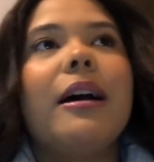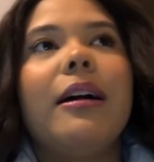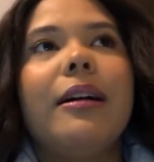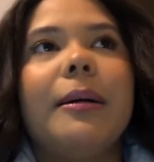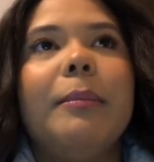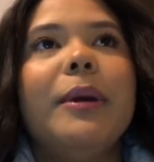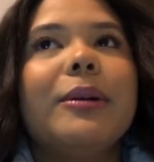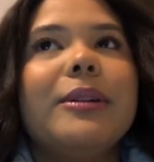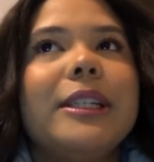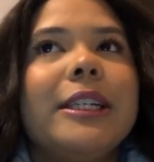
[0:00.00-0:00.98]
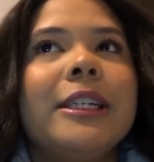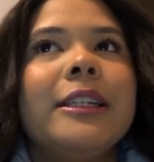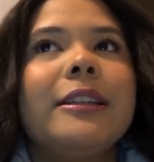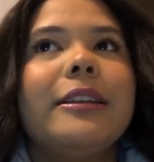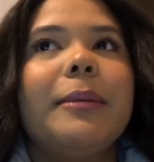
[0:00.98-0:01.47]
uh,
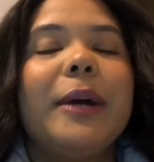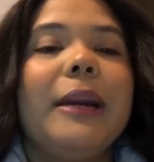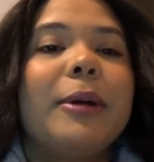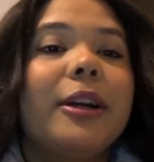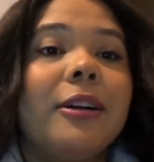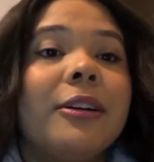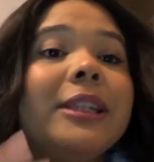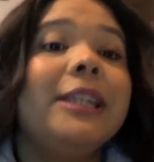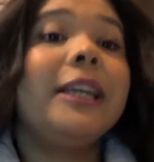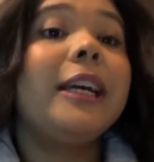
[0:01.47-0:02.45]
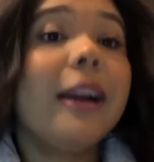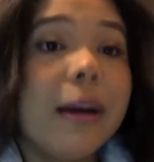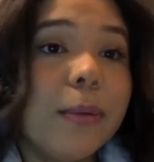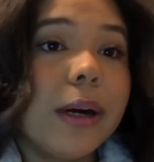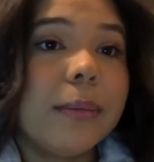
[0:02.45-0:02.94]
building the Panama Canal in
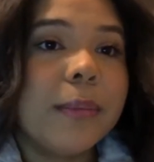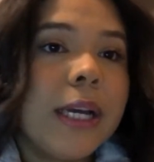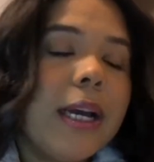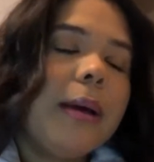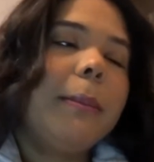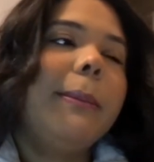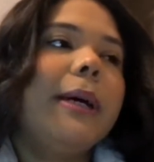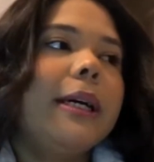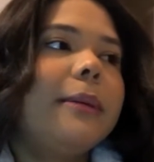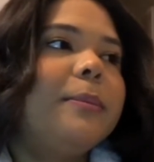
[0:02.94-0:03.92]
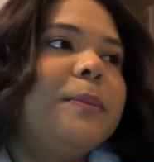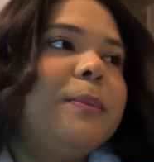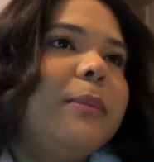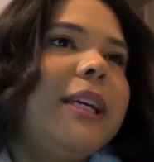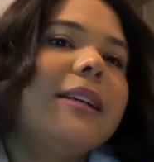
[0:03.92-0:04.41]
Nicaragua, but
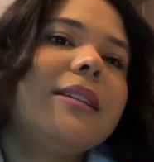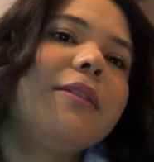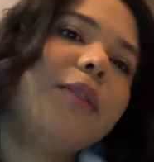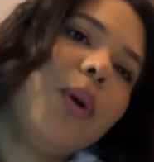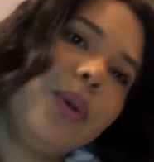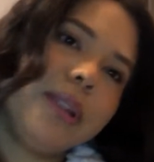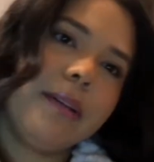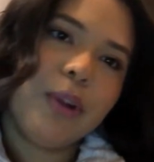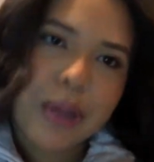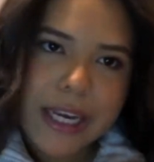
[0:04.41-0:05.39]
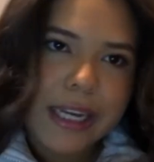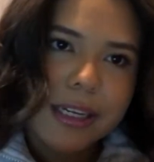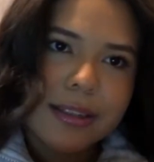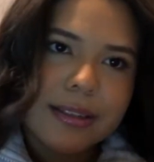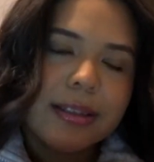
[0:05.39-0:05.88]
because of all the
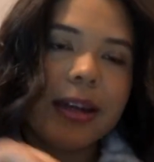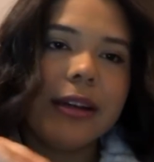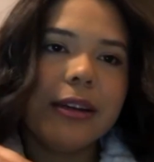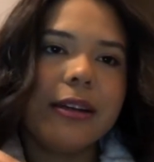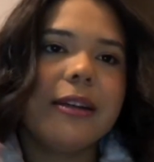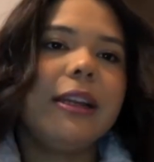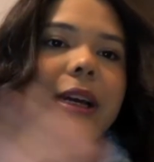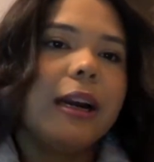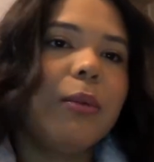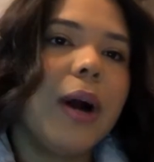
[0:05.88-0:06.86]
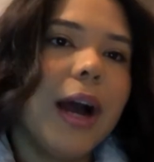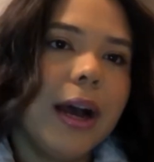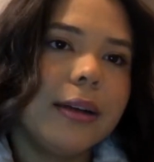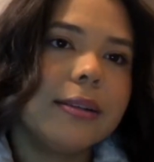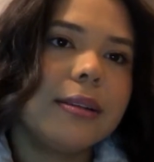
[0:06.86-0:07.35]
volcanoes that Nicaragua
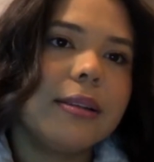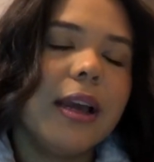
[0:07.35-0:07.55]
has,